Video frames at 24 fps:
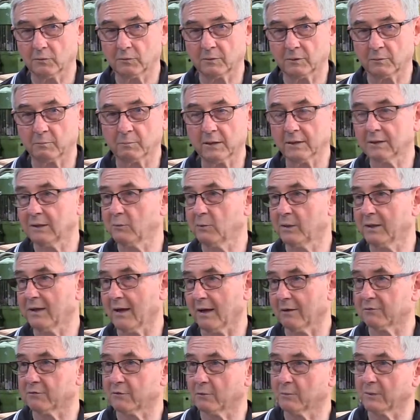The money we
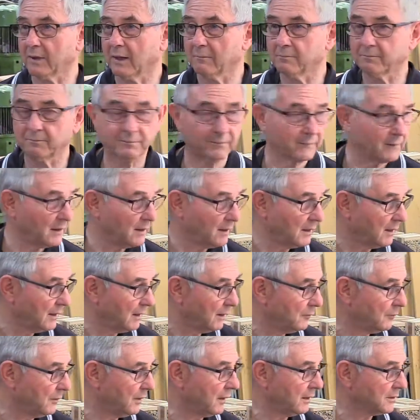get from them,
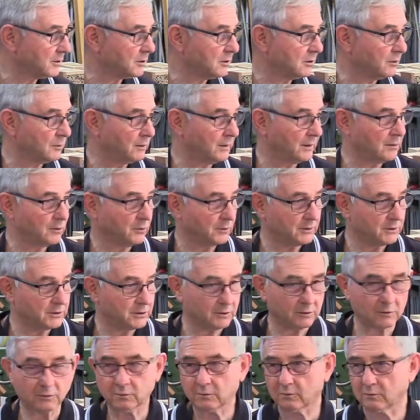we are slowly going
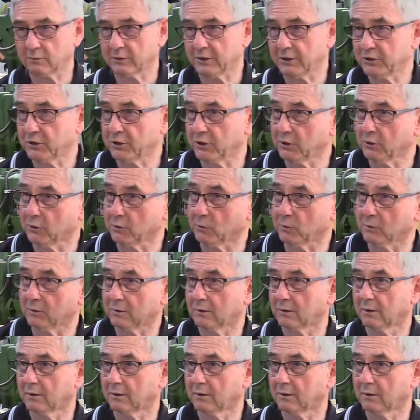to renew